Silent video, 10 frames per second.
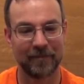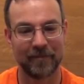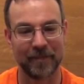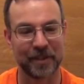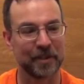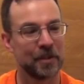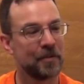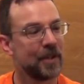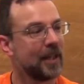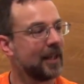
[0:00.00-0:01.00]

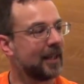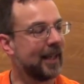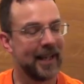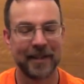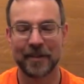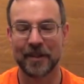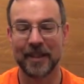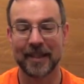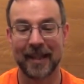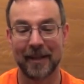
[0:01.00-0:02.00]
musketoon, and the
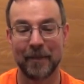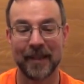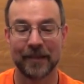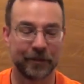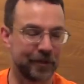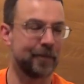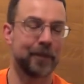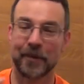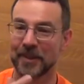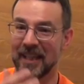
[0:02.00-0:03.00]
caliber, or the
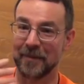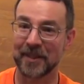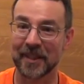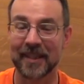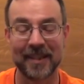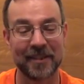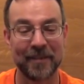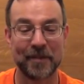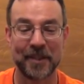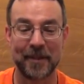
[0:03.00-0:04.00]
bore diameter, is
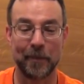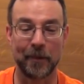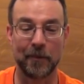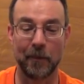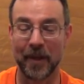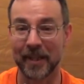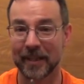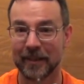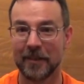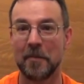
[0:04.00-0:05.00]
17.1
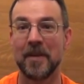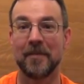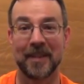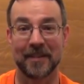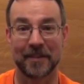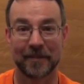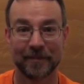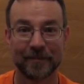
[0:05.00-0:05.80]
millimeters.